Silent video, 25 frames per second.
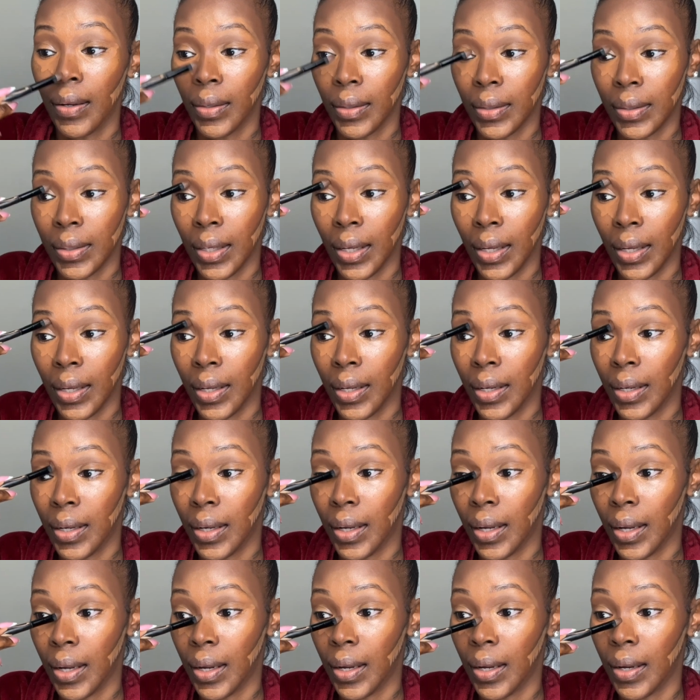take it
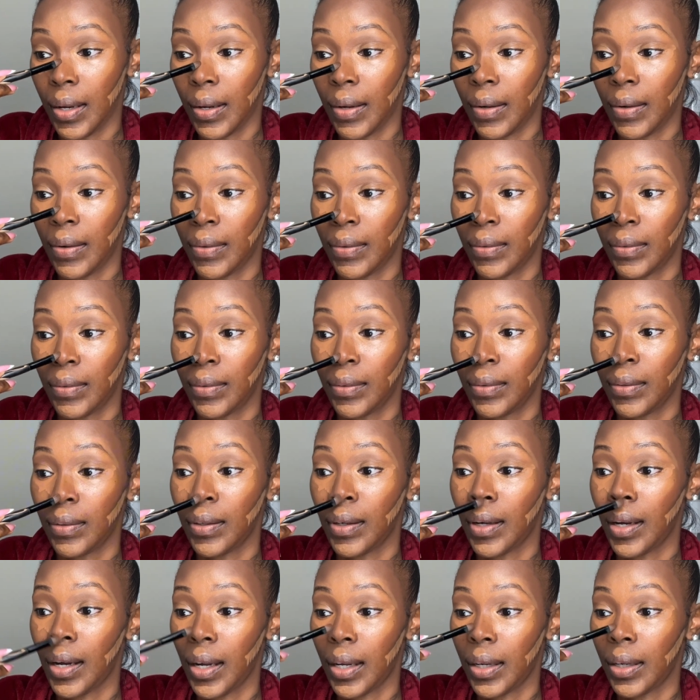down
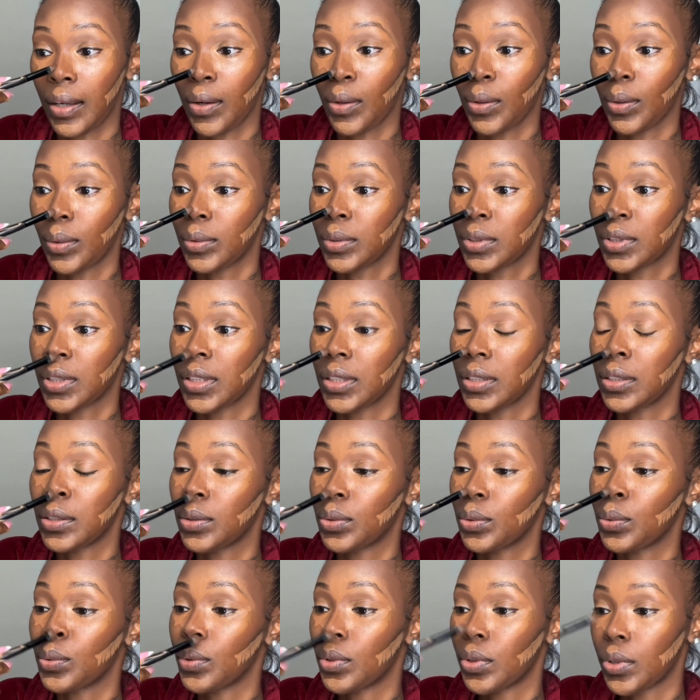our nose
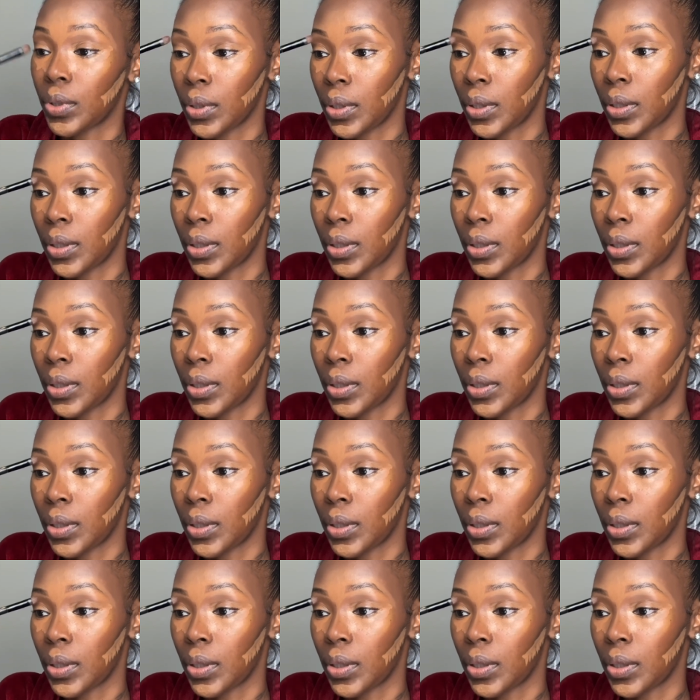contour.